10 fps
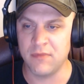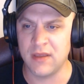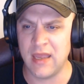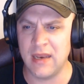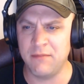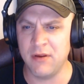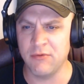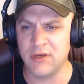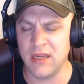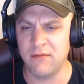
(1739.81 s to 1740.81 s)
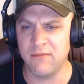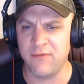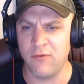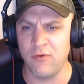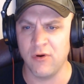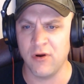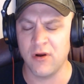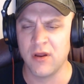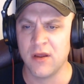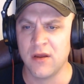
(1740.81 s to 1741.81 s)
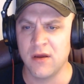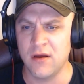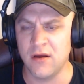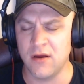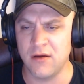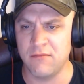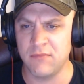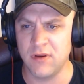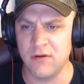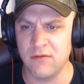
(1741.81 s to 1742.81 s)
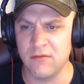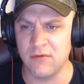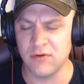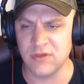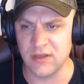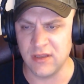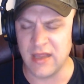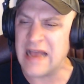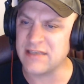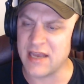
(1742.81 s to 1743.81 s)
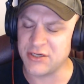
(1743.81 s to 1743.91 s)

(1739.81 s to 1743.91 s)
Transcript: can be redeemed for or it has to actually